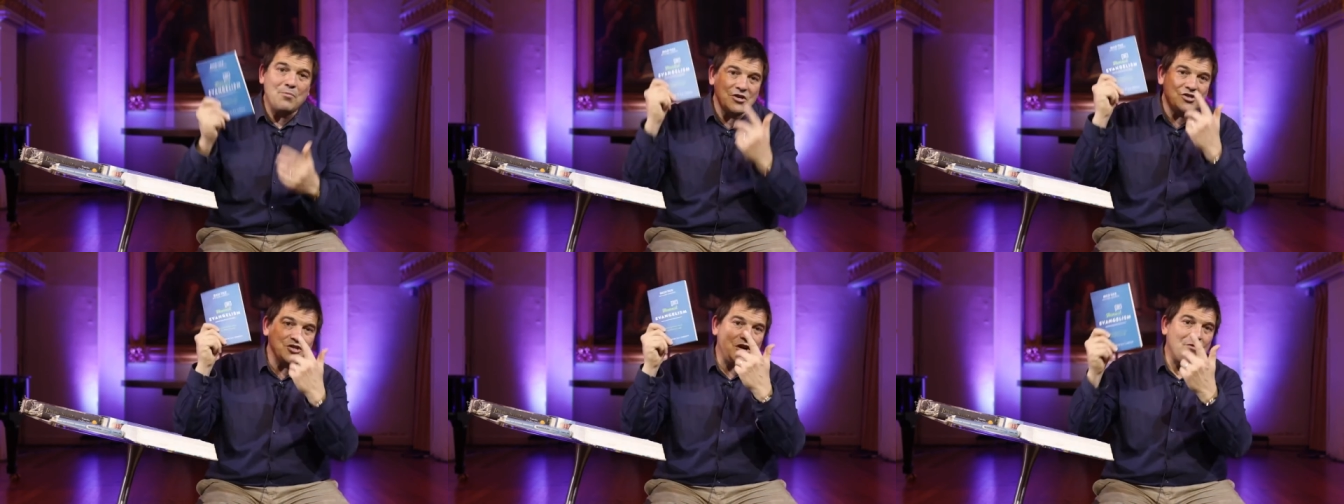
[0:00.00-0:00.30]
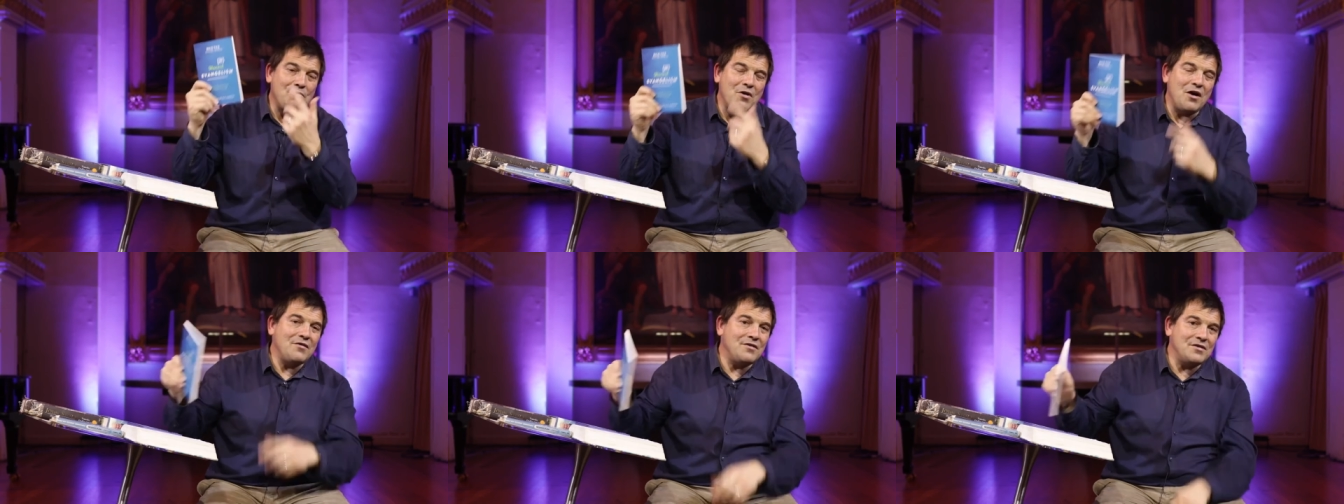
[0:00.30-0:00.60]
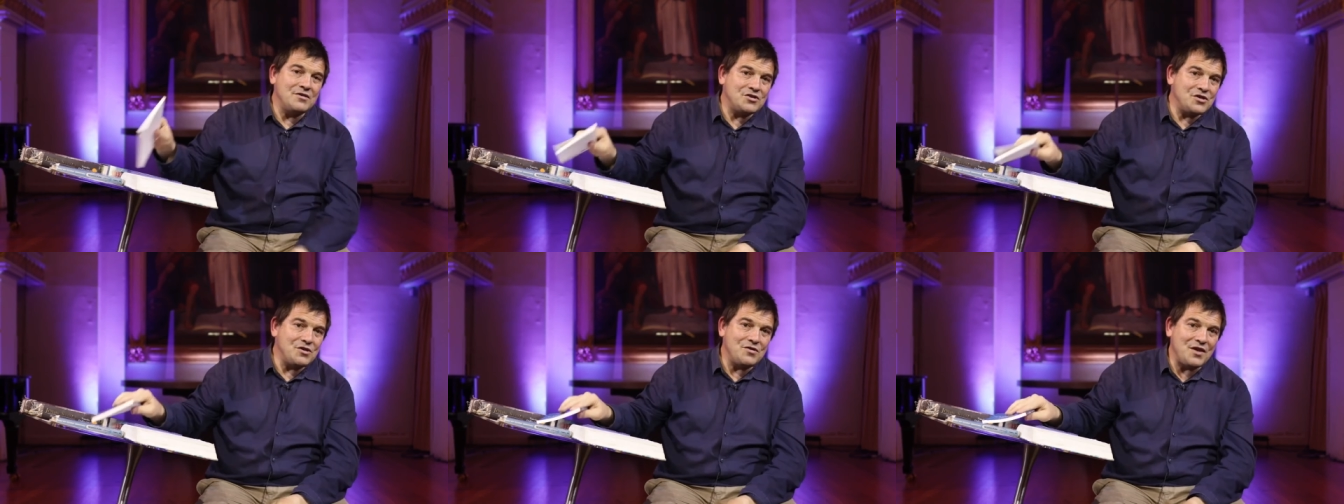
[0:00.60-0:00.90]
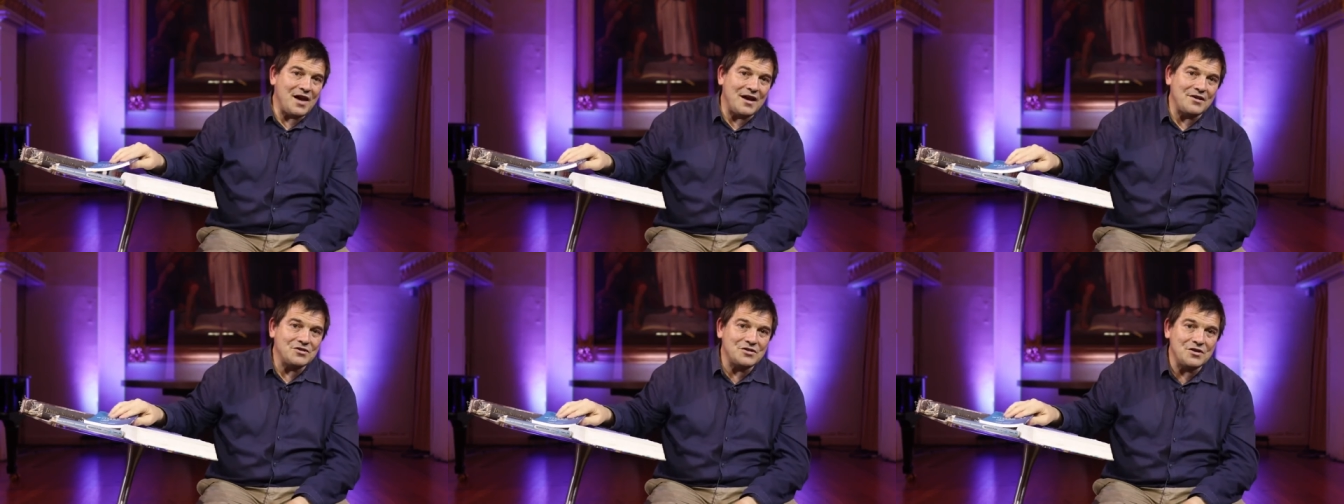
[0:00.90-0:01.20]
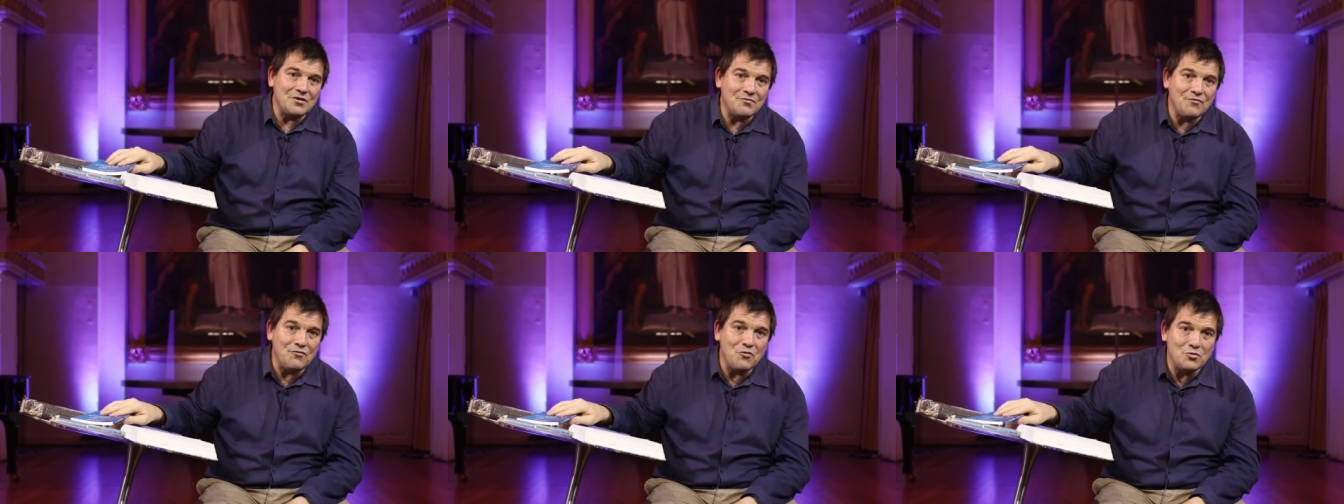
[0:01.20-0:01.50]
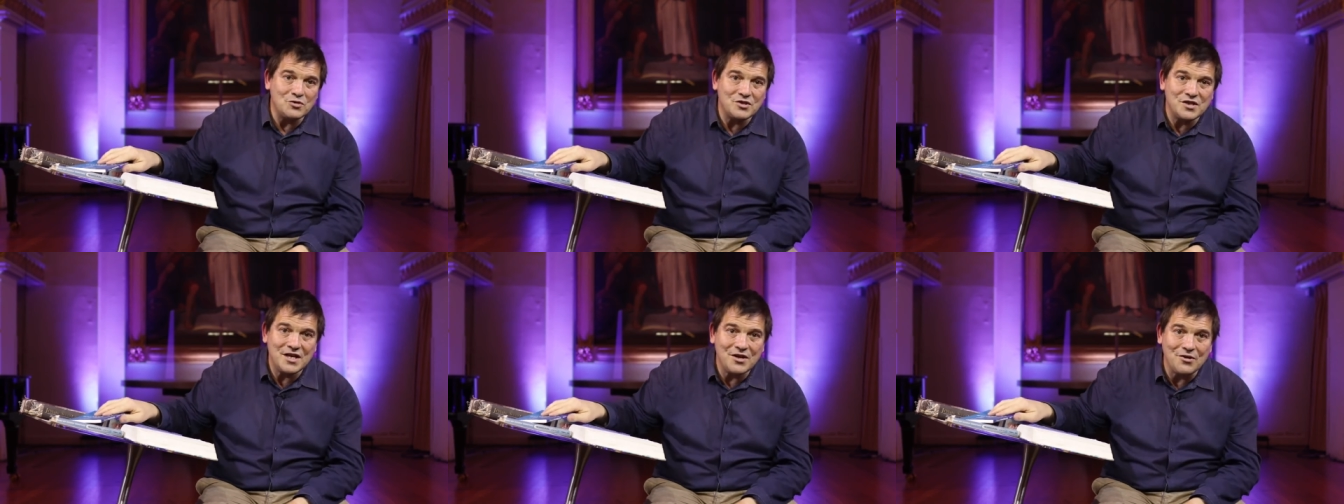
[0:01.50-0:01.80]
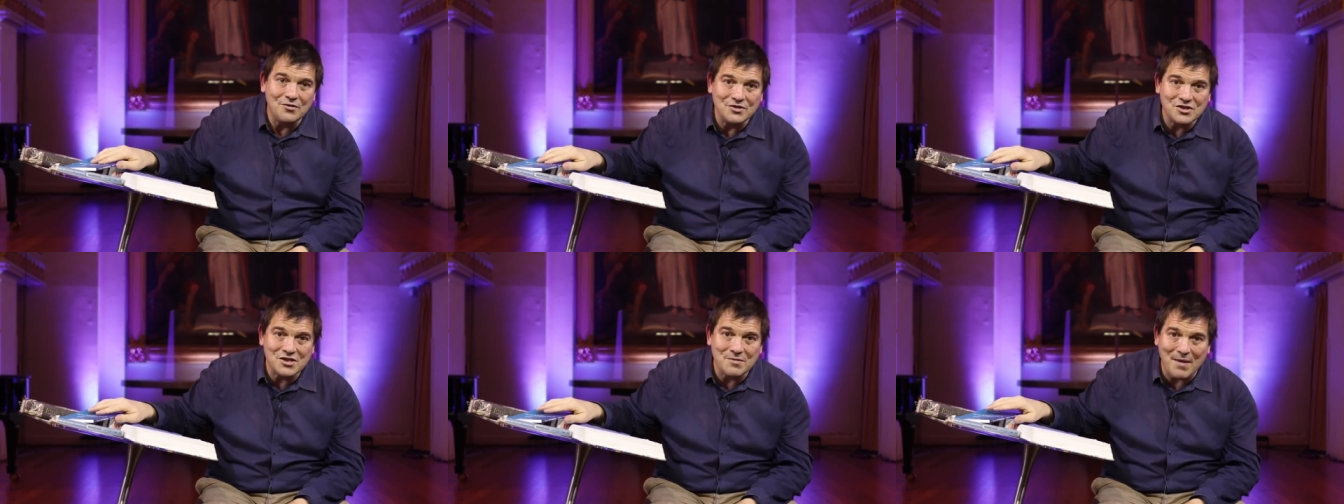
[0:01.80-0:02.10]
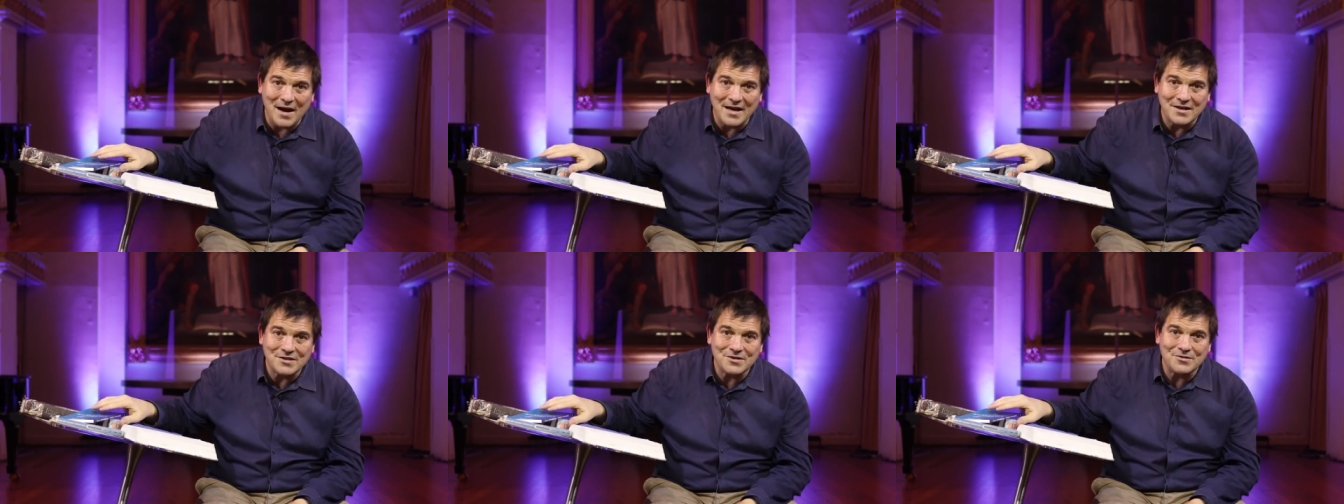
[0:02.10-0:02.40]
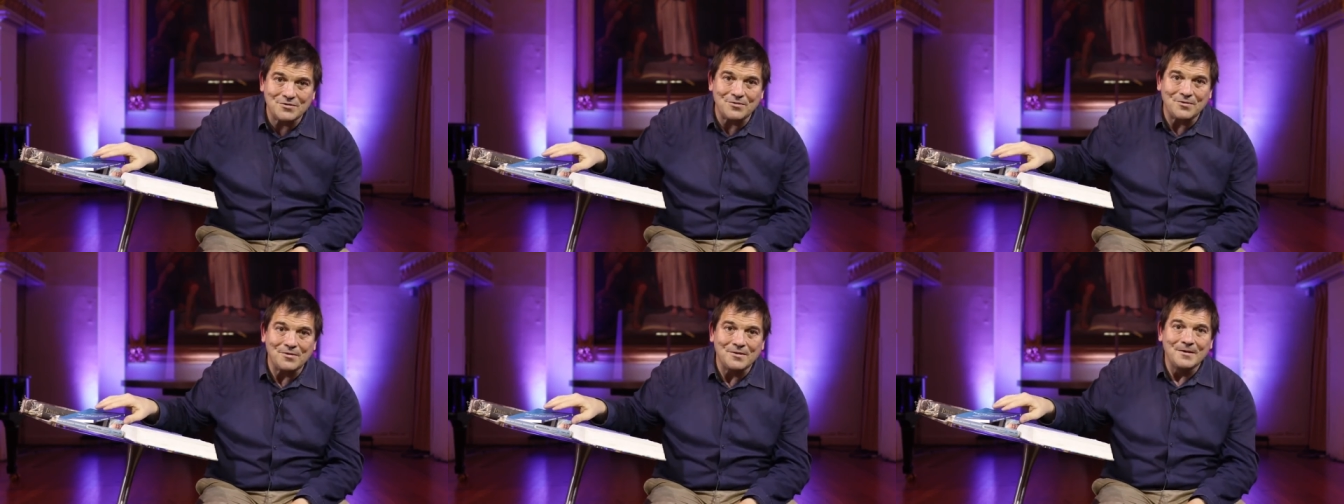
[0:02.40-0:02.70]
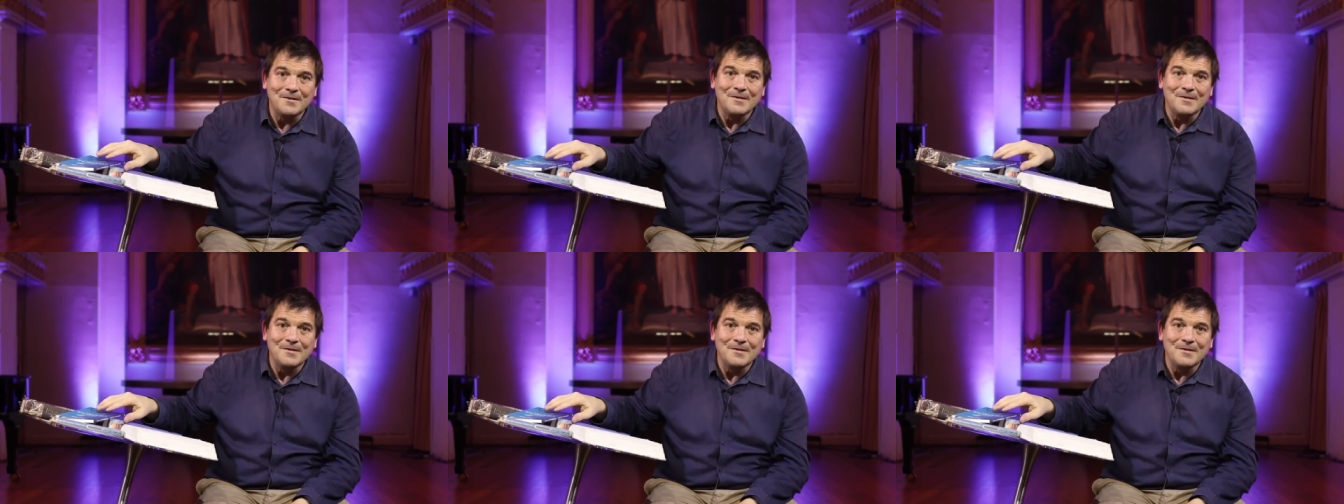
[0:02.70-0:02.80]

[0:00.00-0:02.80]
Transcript: which I wrote in two thousand fourteen on sabbatical,